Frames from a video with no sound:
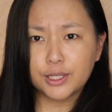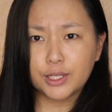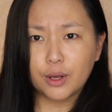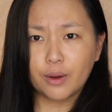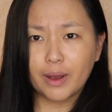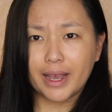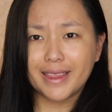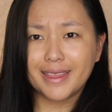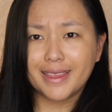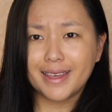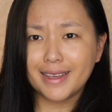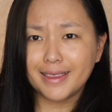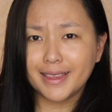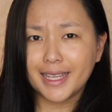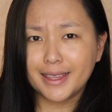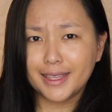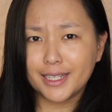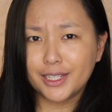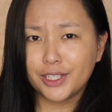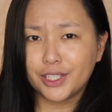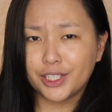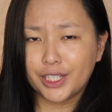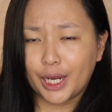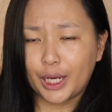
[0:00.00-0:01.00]
So I think
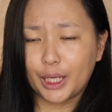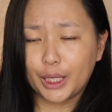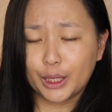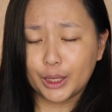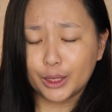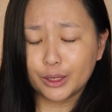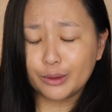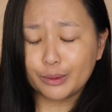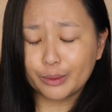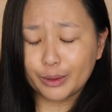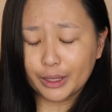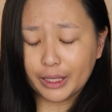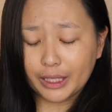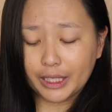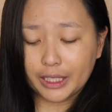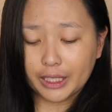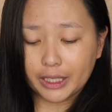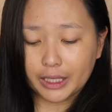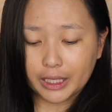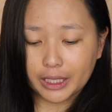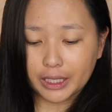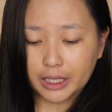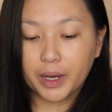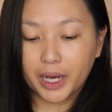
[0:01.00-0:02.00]
that the shade looks really
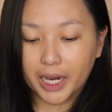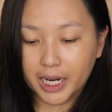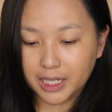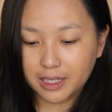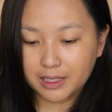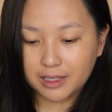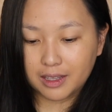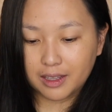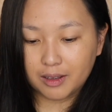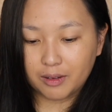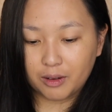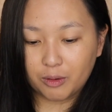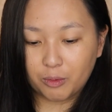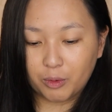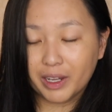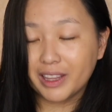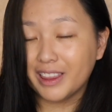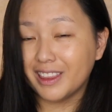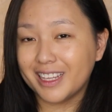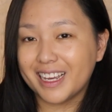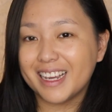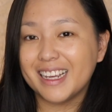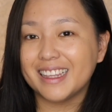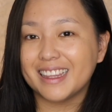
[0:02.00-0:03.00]
good, but the
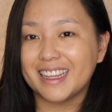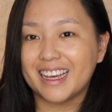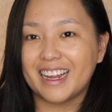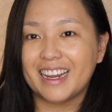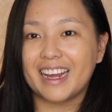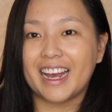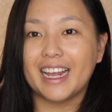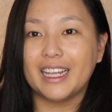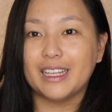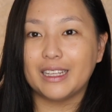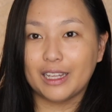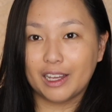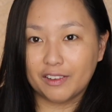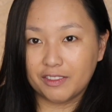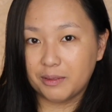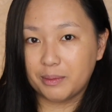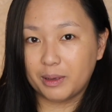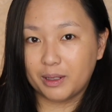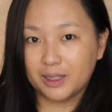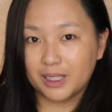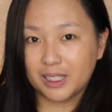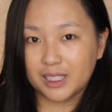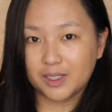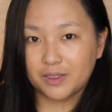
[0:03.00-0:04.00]
one thing that I love
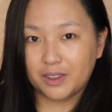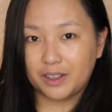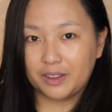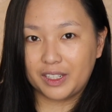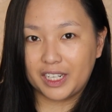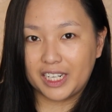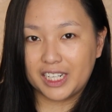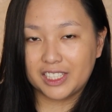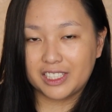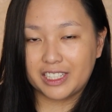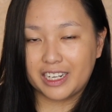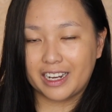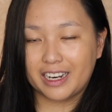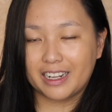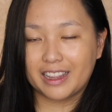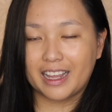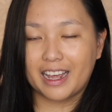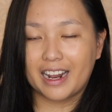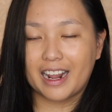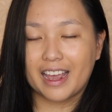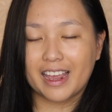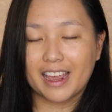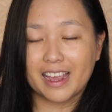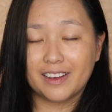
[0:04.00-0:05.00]
about this foundation
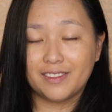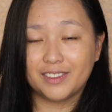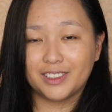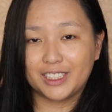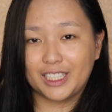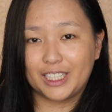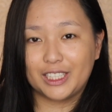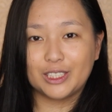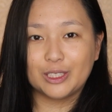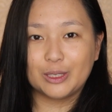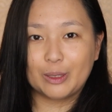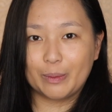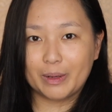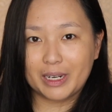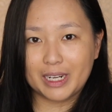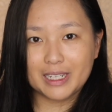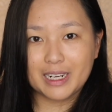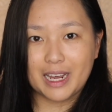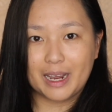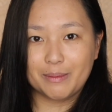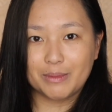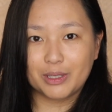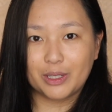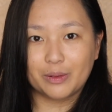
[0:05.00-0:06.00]
that I have said so many
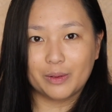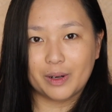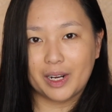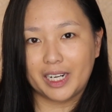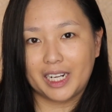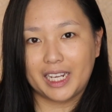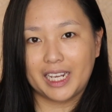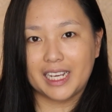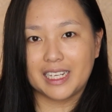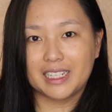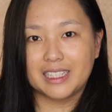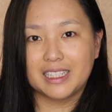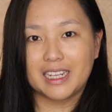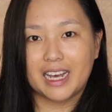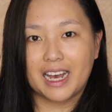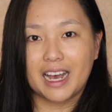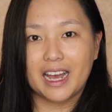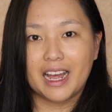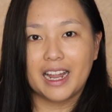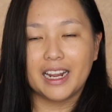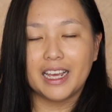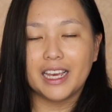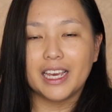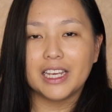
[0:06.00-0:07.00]
times already is
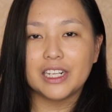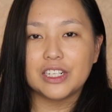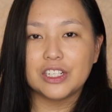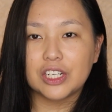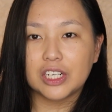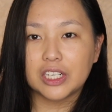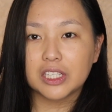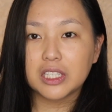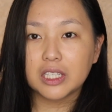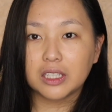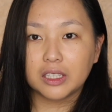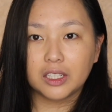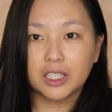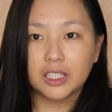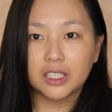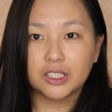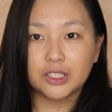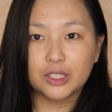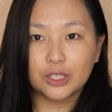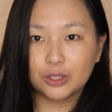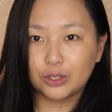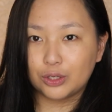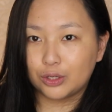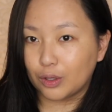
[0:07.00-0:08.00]
that it just
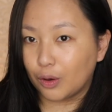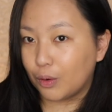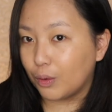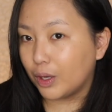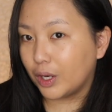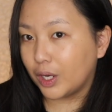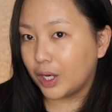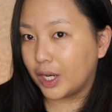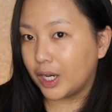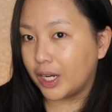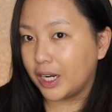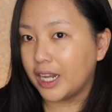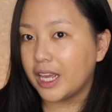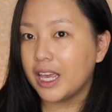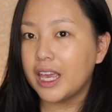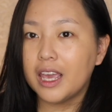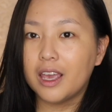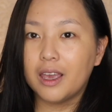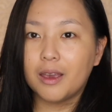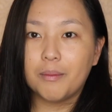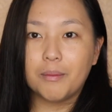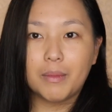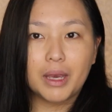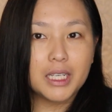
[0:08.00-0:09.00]
looks so good. It
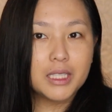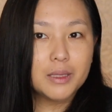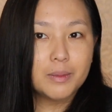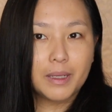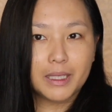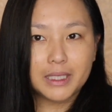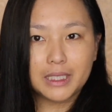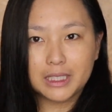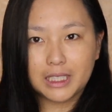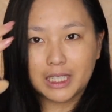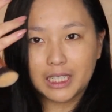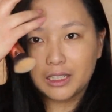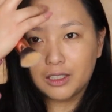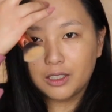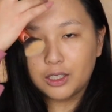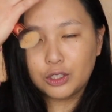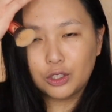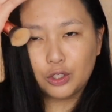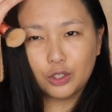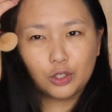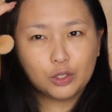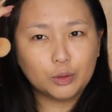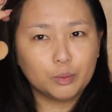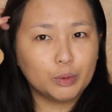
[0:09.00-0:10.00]
makes my skin
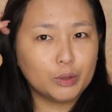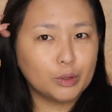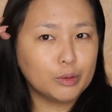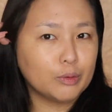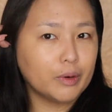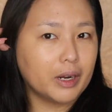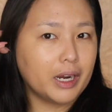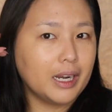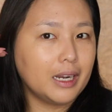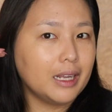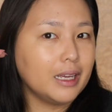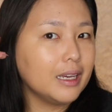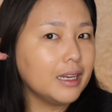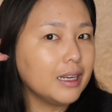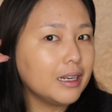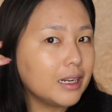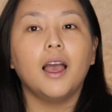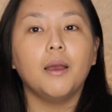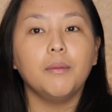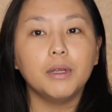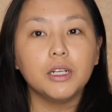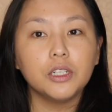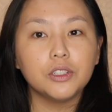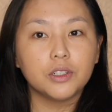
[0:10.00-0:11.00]
look super radiant.
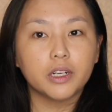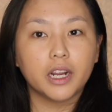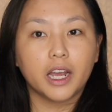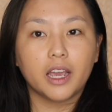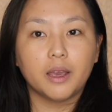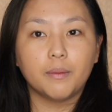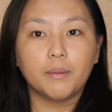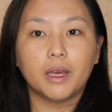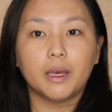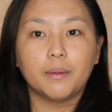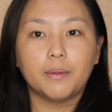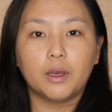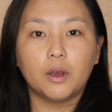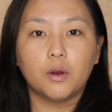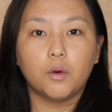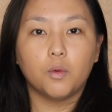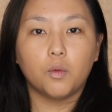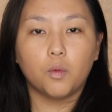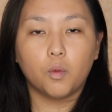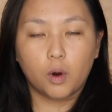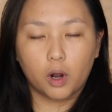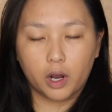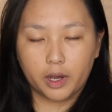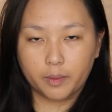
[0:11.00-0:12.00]
I'm going to try maybe
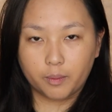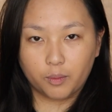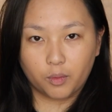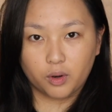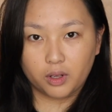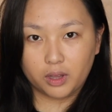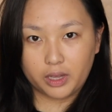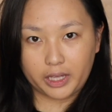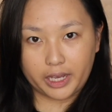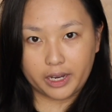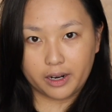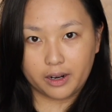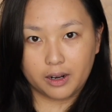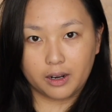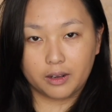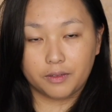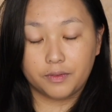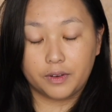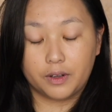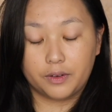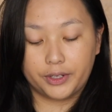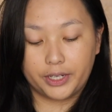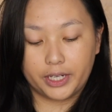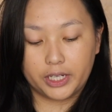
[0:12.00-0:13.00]
one more layer
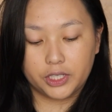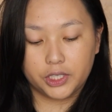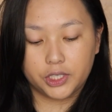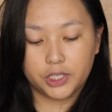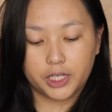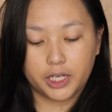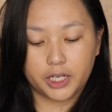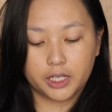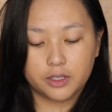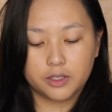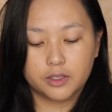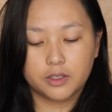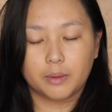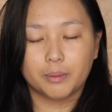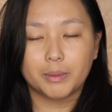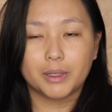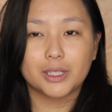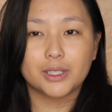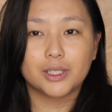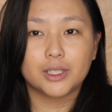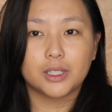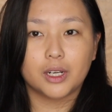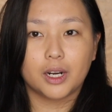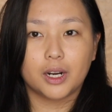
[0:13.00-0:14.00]
of foundation. So I'm
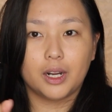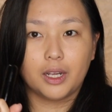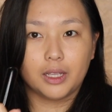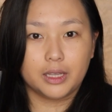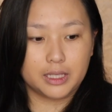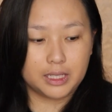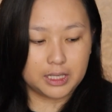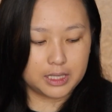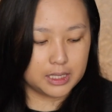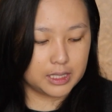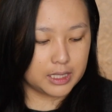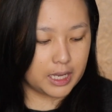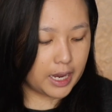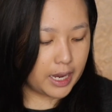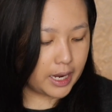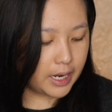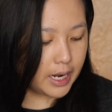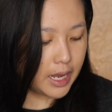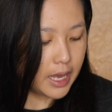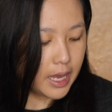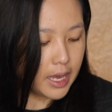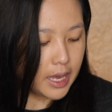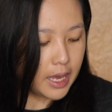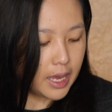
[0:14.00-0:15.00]
going to start on this
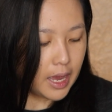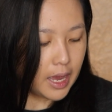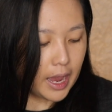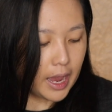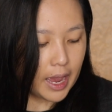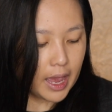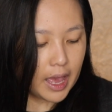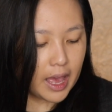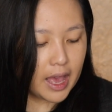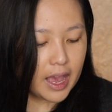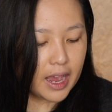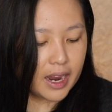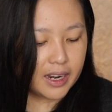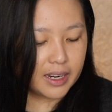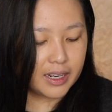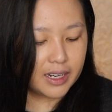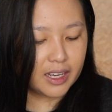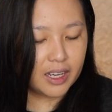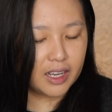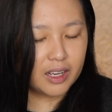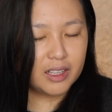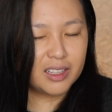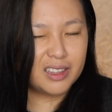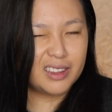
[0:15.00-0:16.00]
side
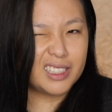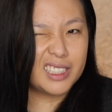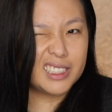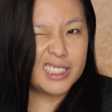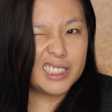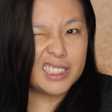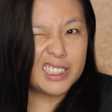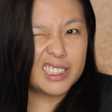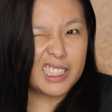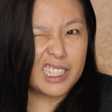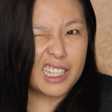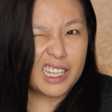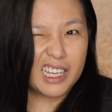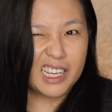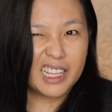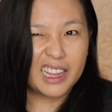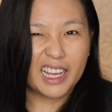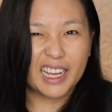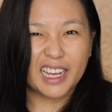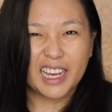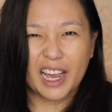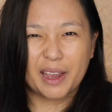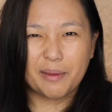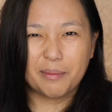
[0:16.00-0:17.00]
and let's see,
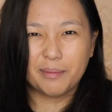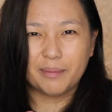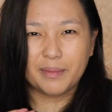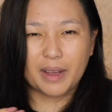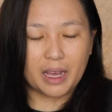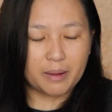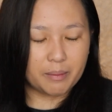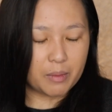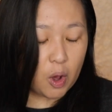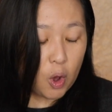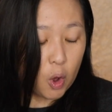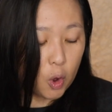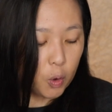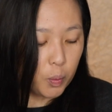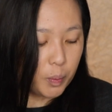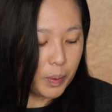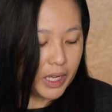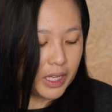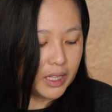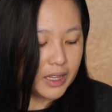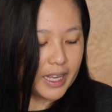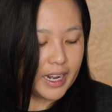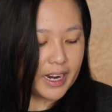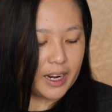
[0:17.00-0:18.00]
like I'm, I'm
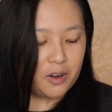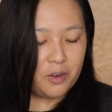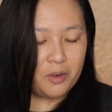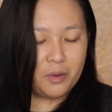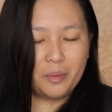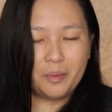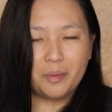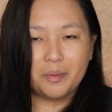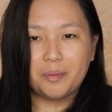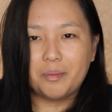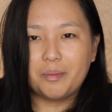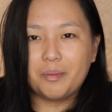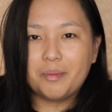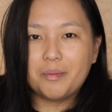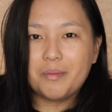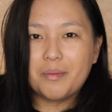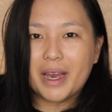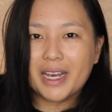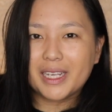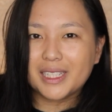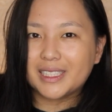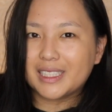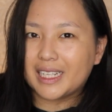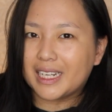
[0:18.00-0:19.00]
hoping that I don't
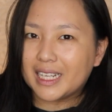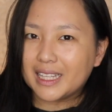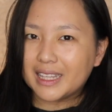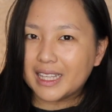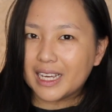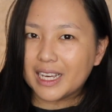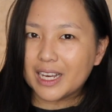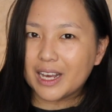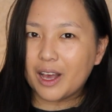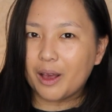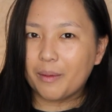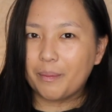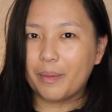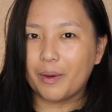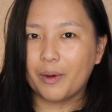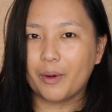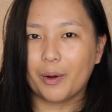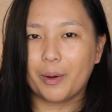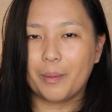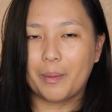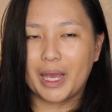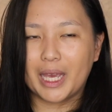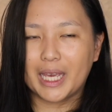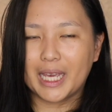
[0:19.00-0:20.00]
mess anything up
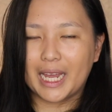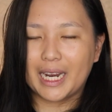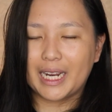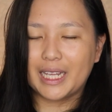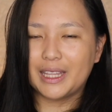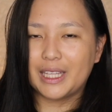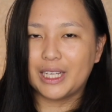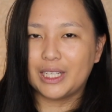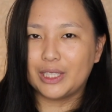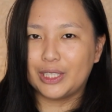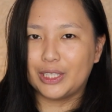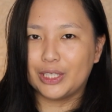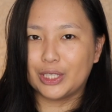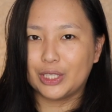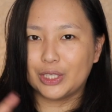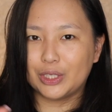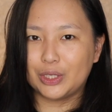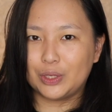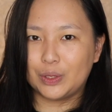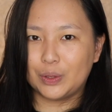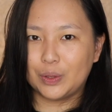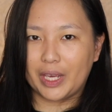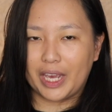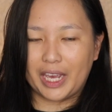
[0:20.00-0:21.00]
or make anything look
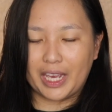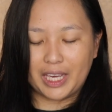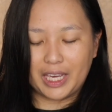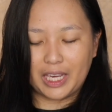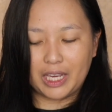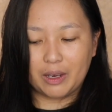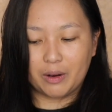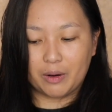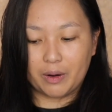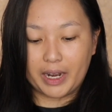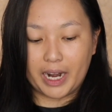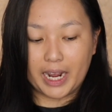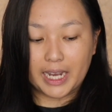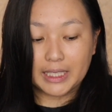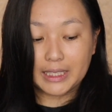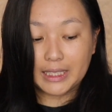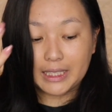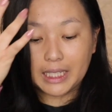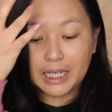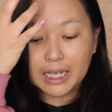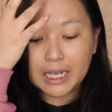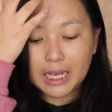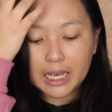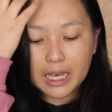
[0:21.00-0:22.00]
too cakey or
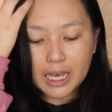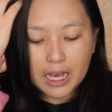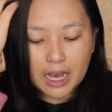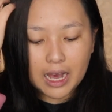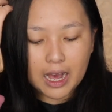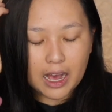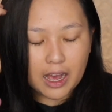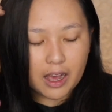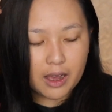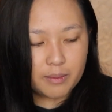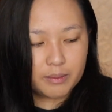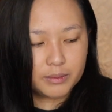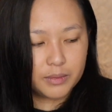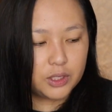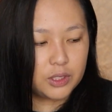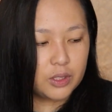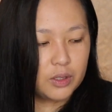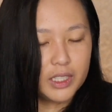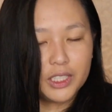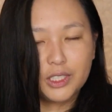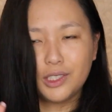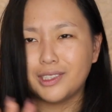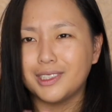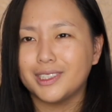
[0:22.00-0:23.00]
nasty. Um,
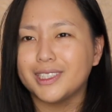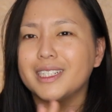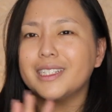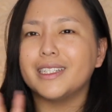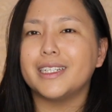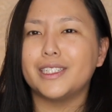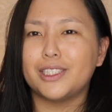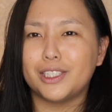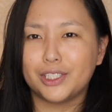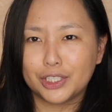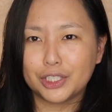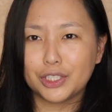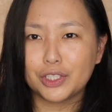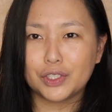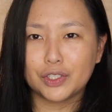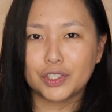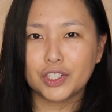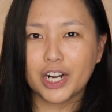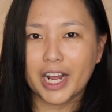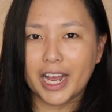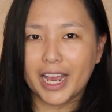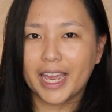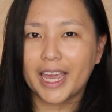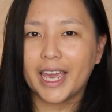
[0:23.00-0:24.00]
so let's, let's just
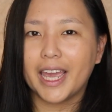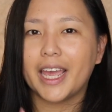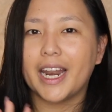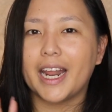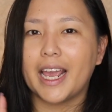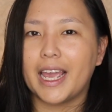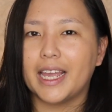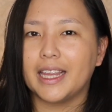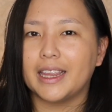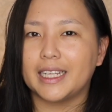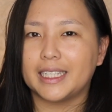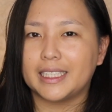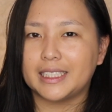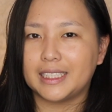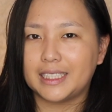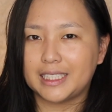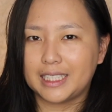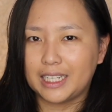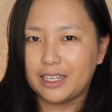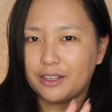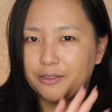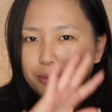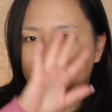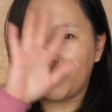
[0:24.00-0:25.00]
try it and let's
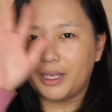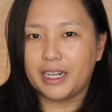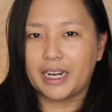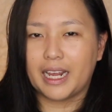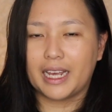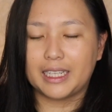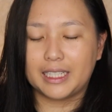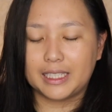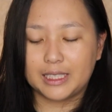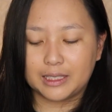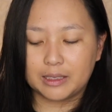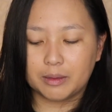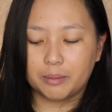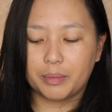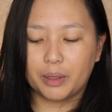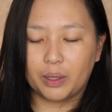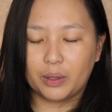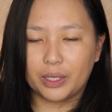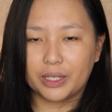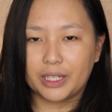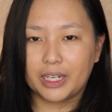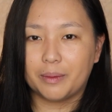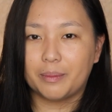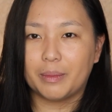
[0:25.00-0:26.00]
see if we can at least
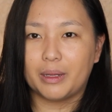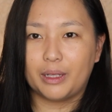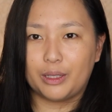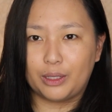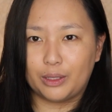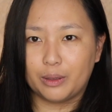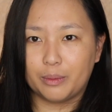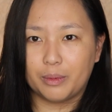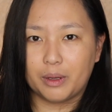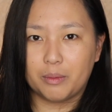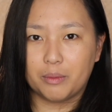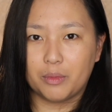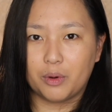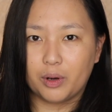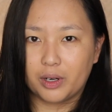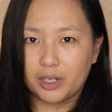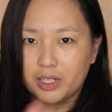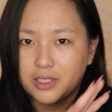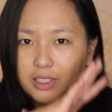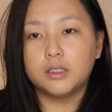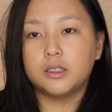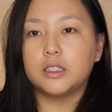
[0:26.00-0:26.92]
build it up a little bit more.